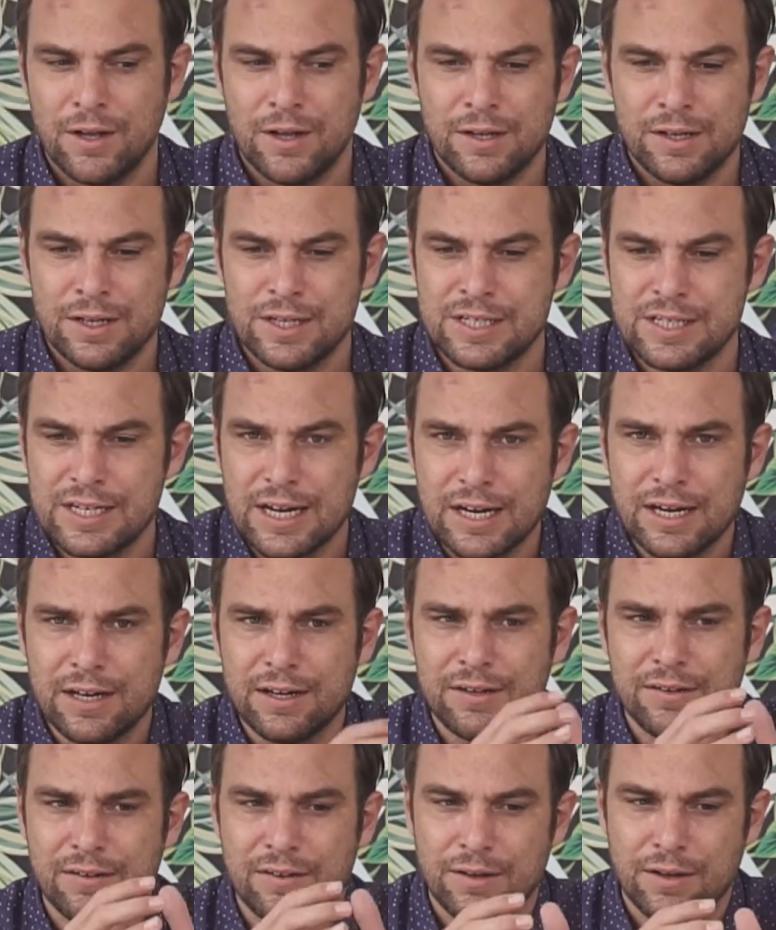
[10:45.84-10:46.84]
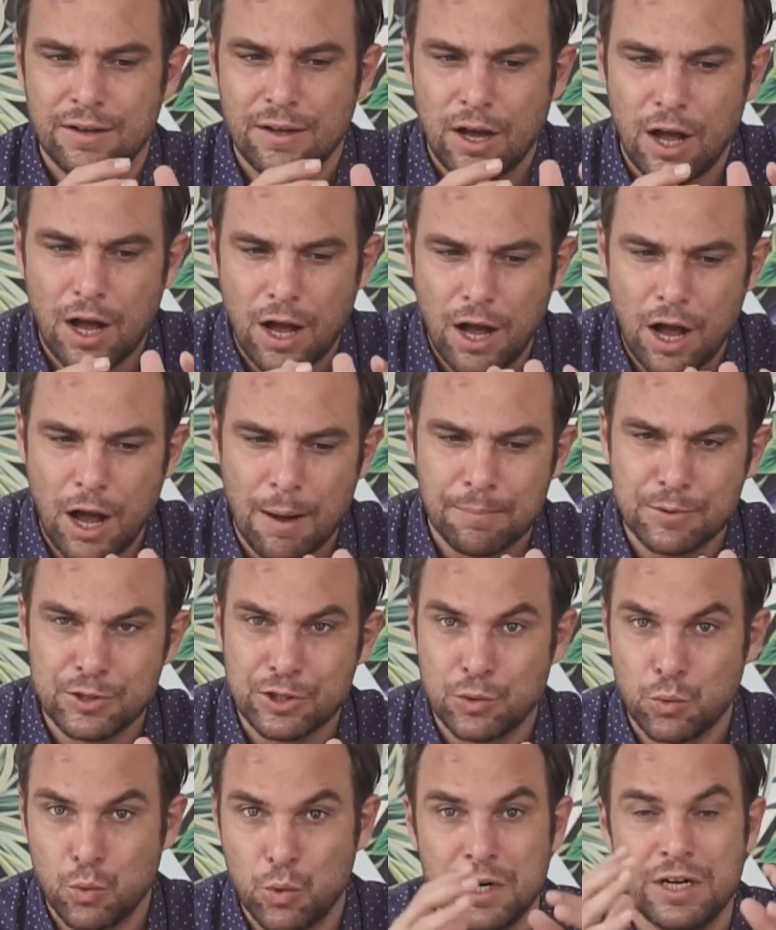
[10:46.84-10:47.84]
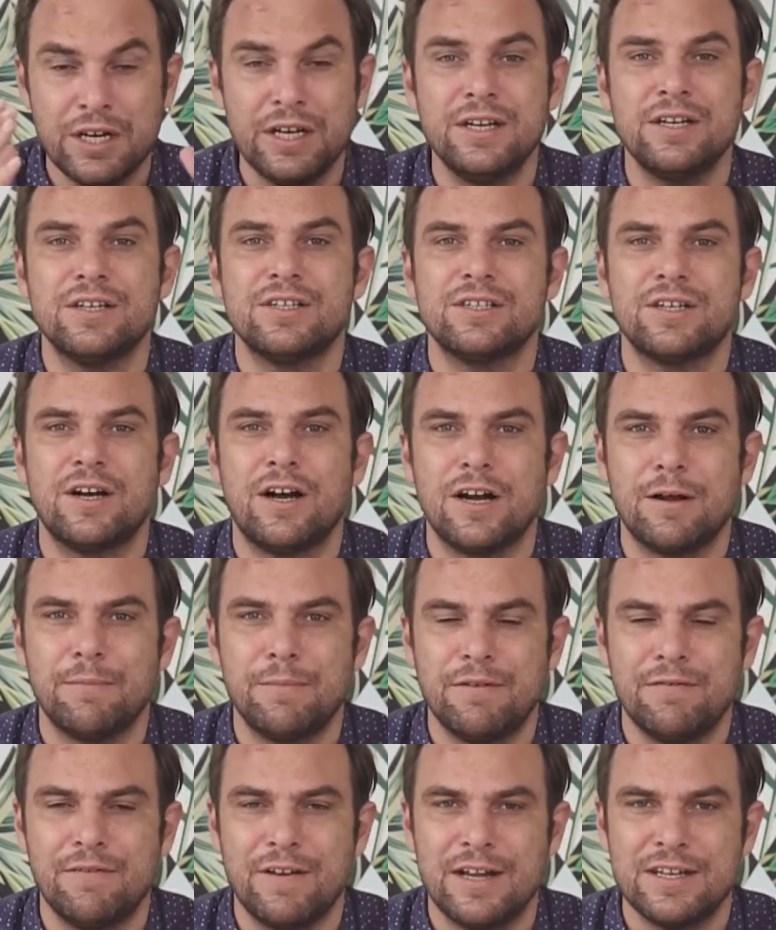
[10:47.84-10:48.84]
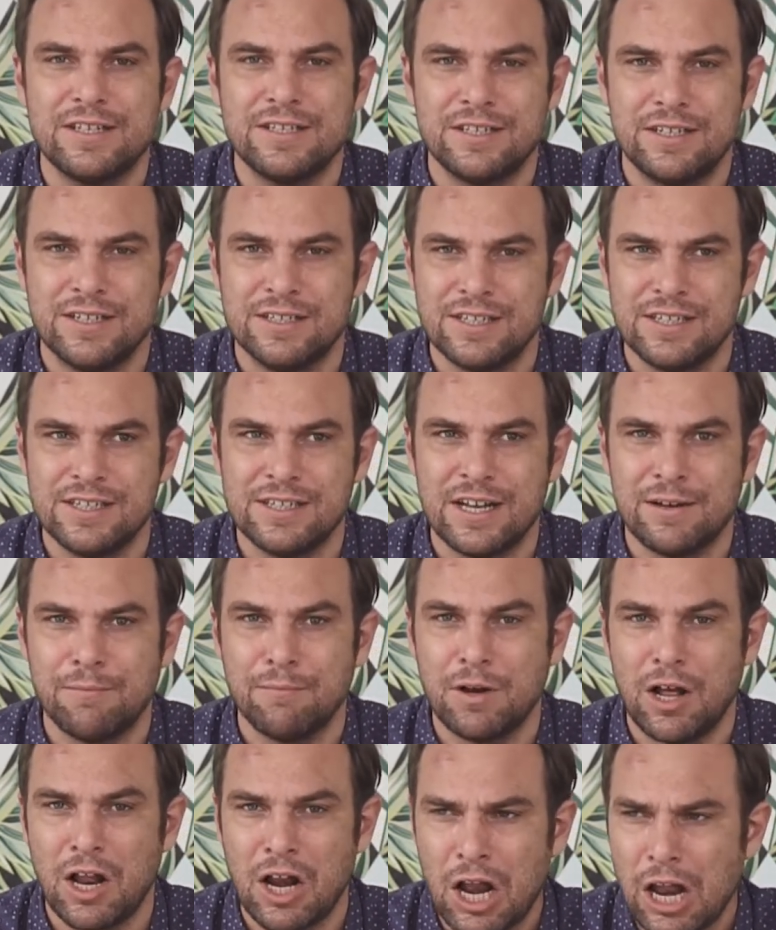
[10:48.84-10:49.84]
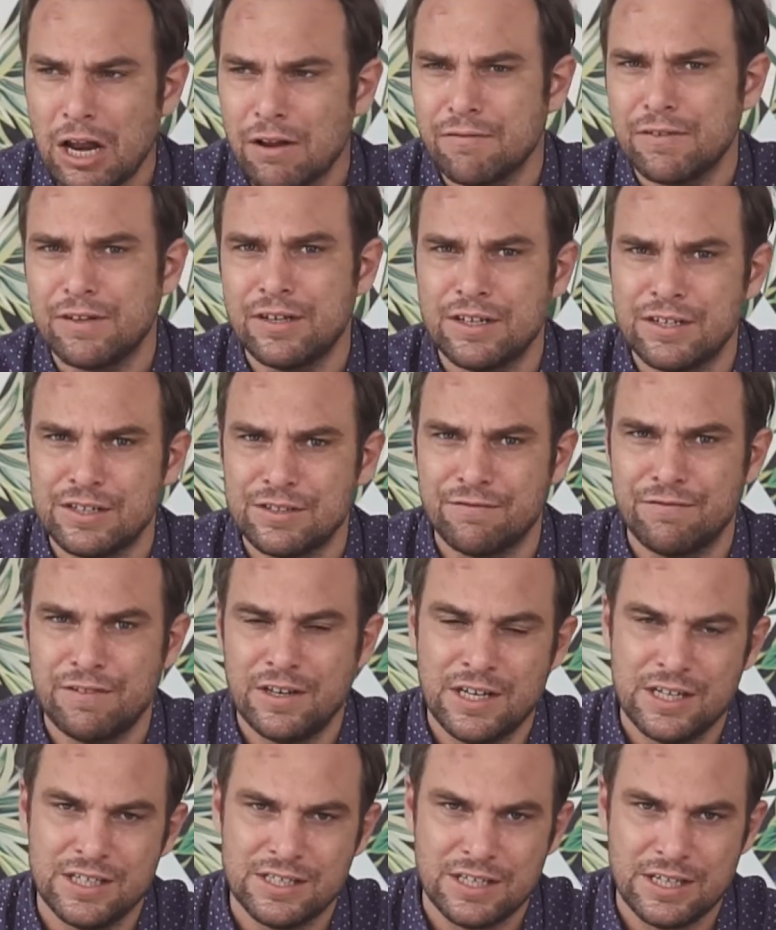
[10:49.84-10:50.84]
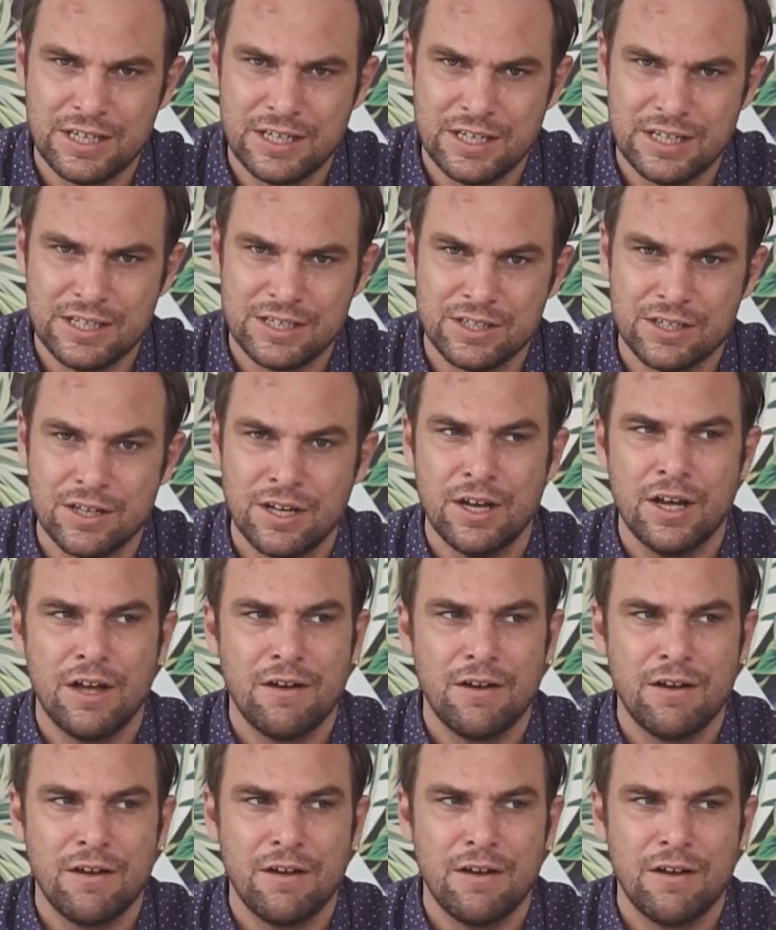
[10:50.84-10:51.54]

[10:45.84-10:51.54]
The second option within the startup events is that a lot of these VCs,